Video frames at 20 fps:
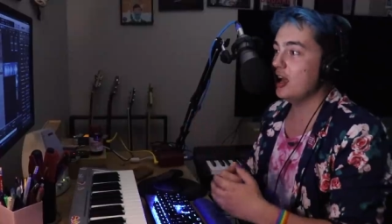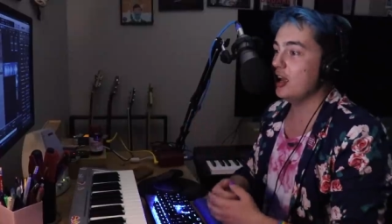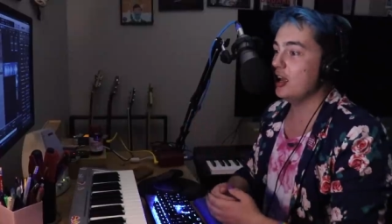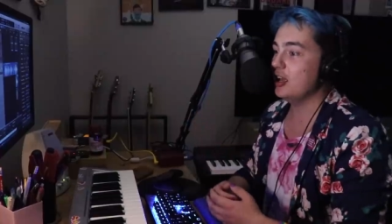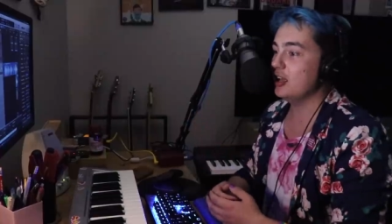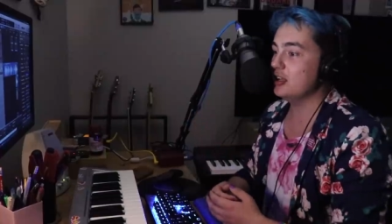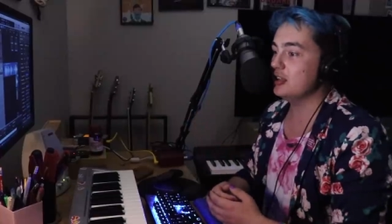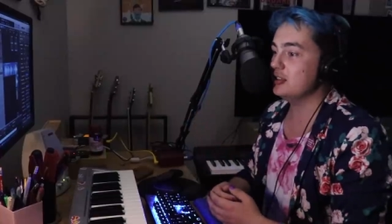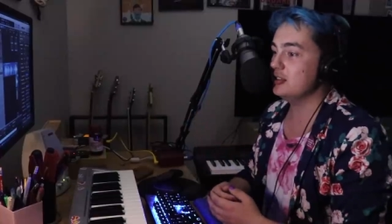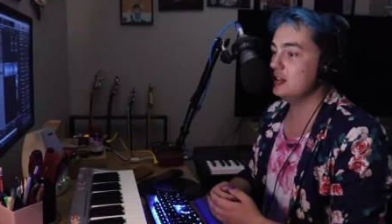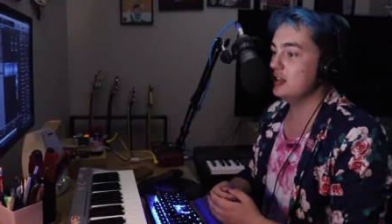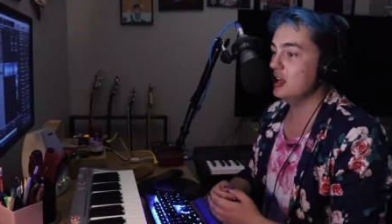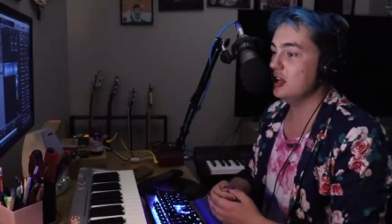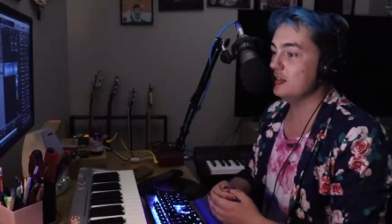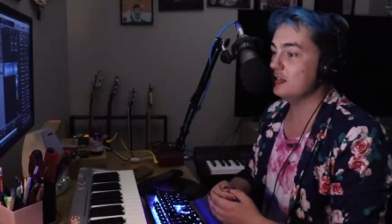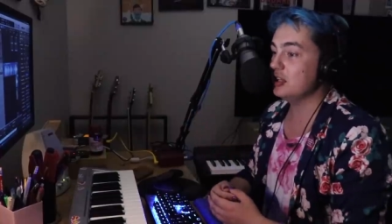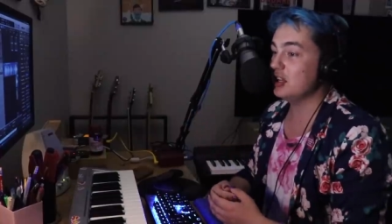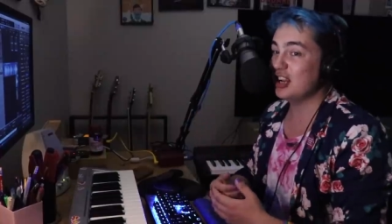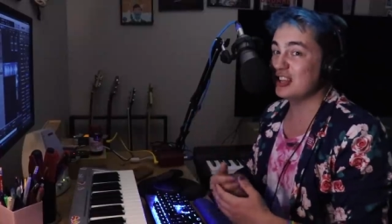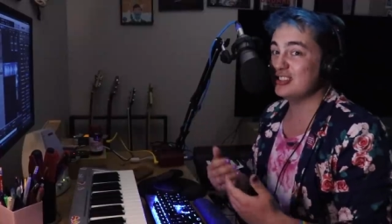And yeah,
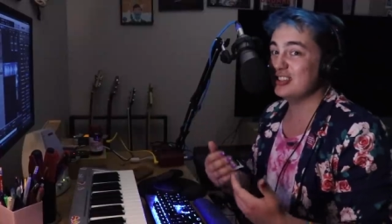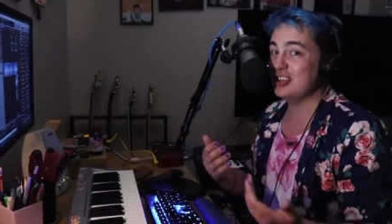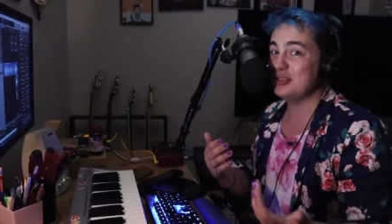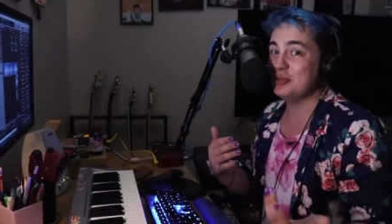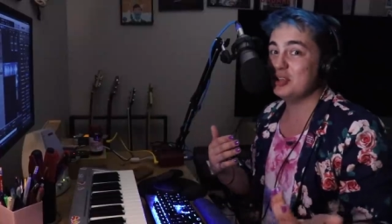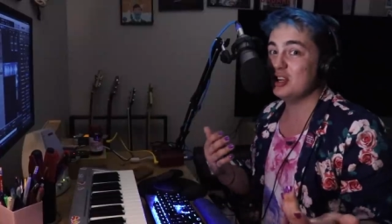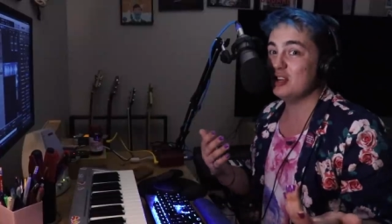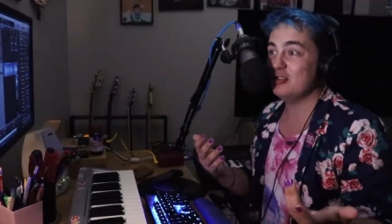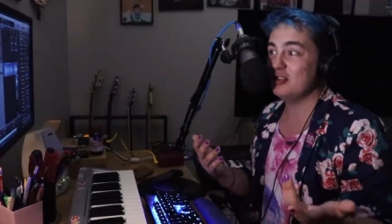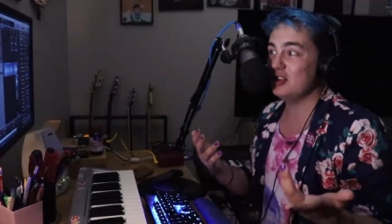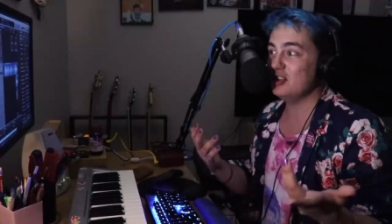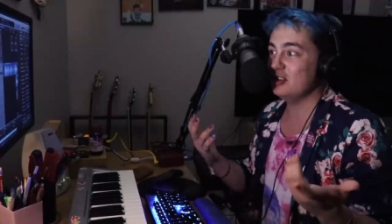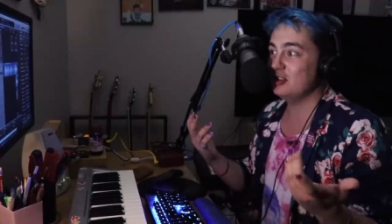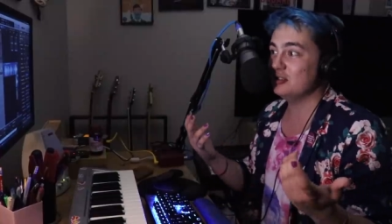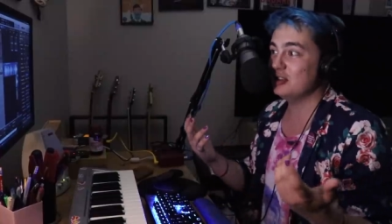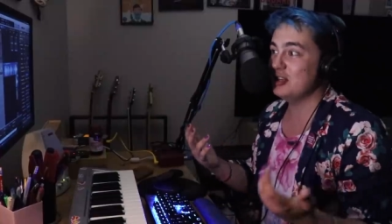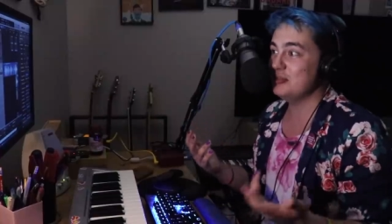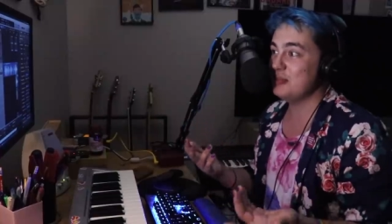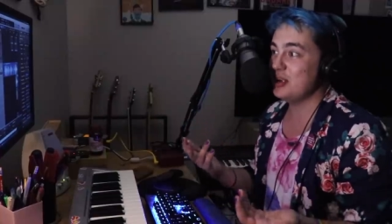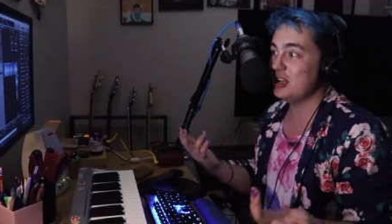if you liked it, let me know, and I'll
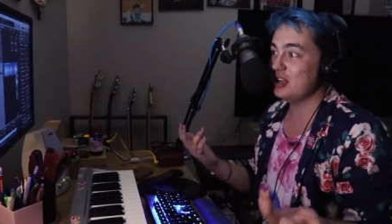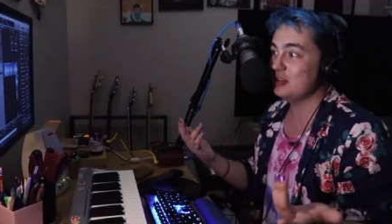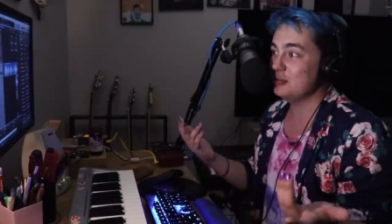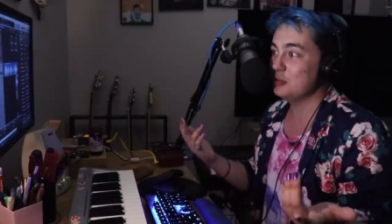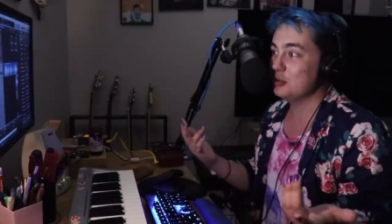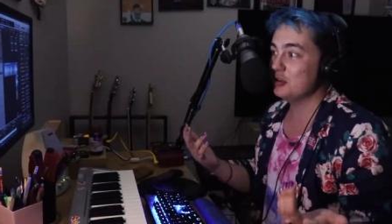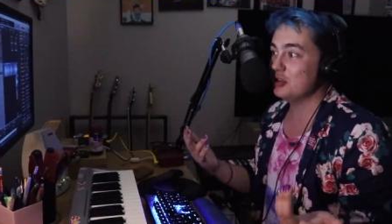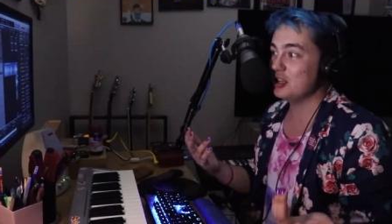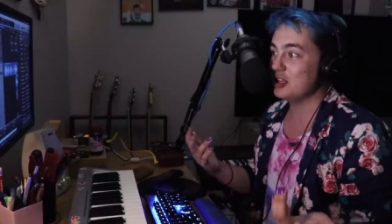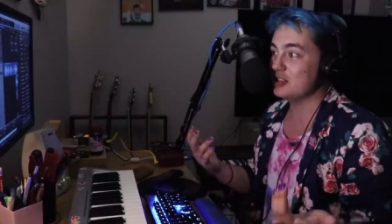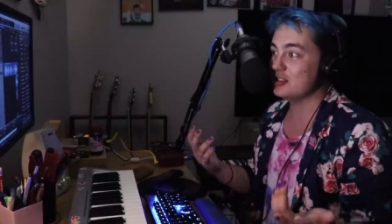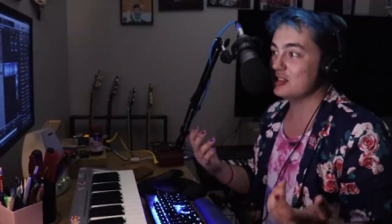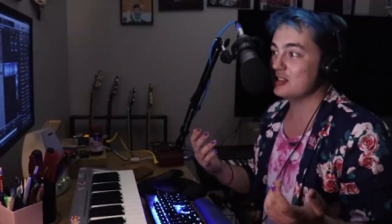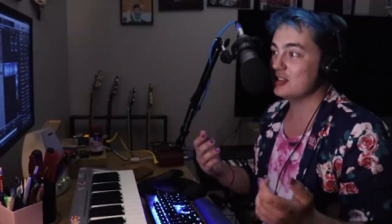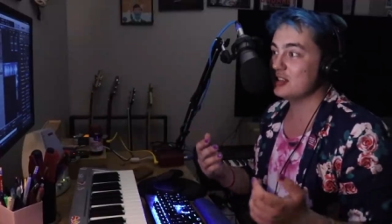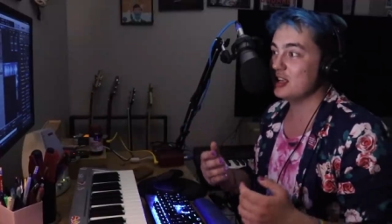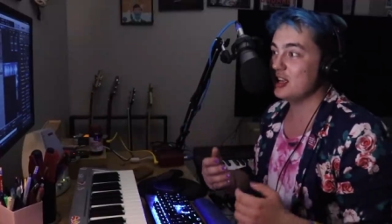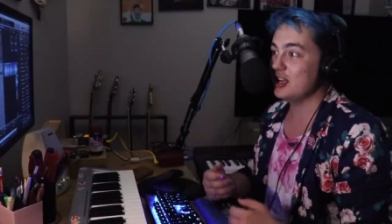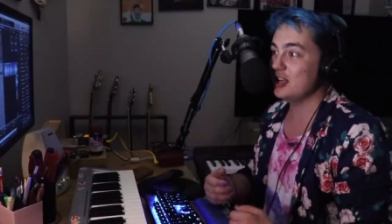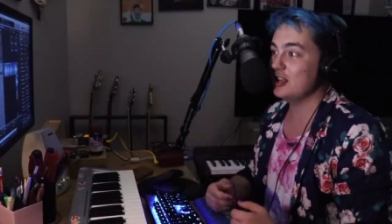keep making more of
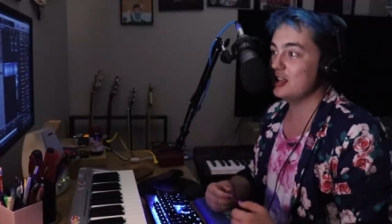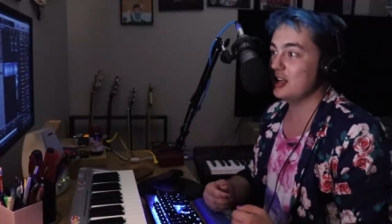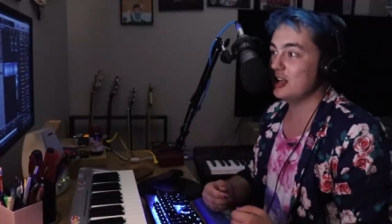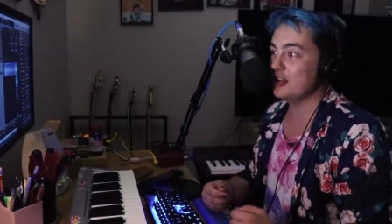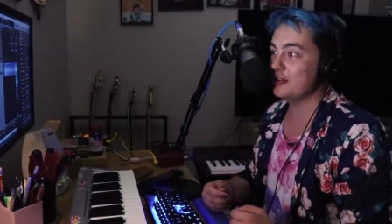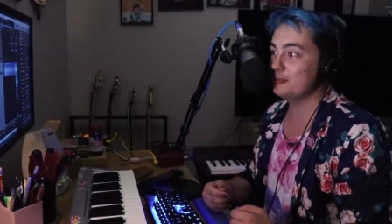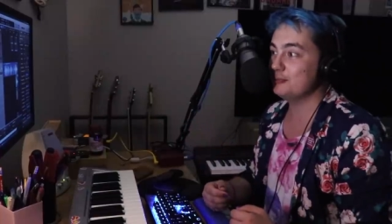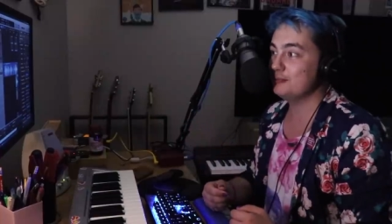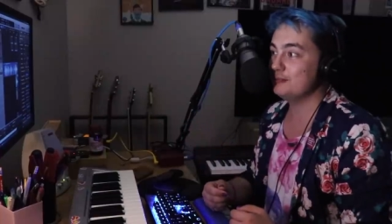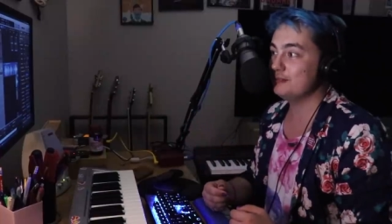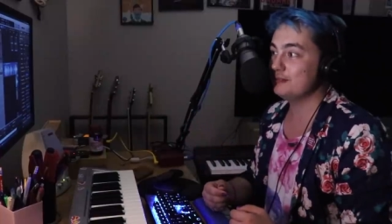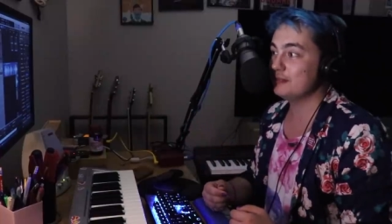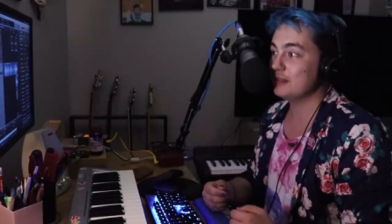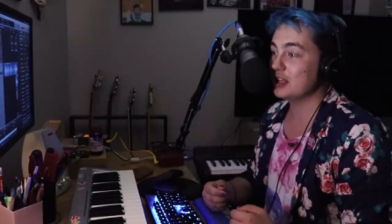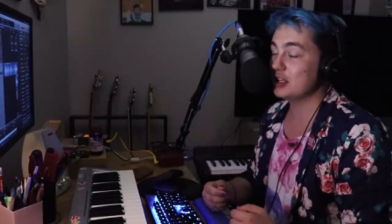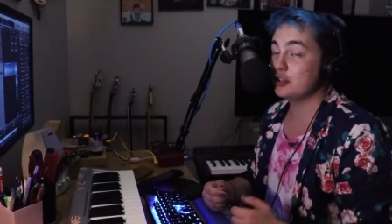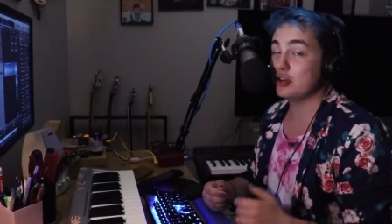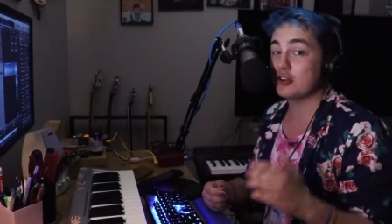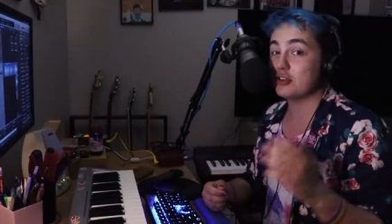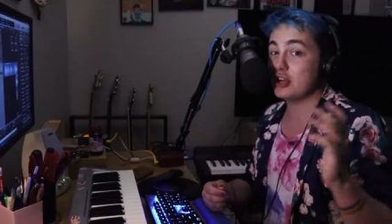these. And um,
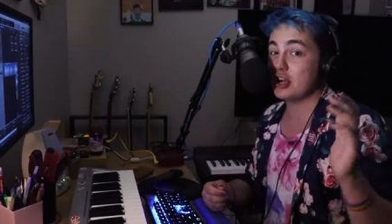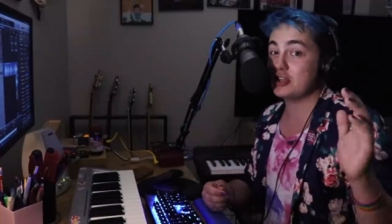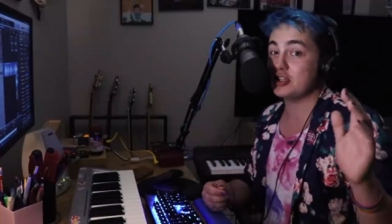Dr.